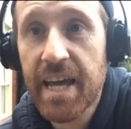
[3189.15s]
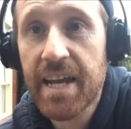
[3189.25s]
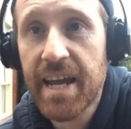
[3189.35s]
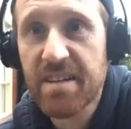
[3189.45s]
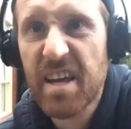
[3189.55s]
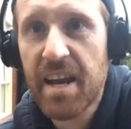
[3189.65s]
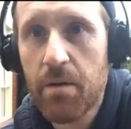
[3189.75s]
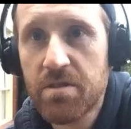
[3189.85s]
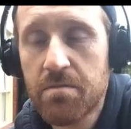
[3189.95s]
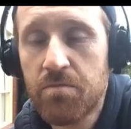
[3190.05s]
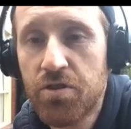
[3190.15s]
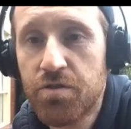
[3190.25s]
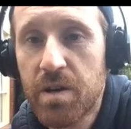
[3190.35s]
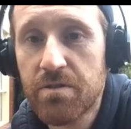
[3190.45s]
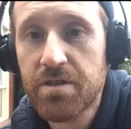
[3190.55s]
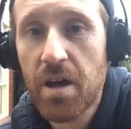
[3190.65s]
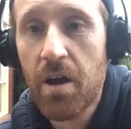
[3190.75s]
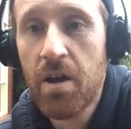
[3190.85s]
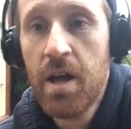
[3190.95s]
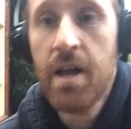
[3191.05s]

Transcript: again next Sunday with some new drills. So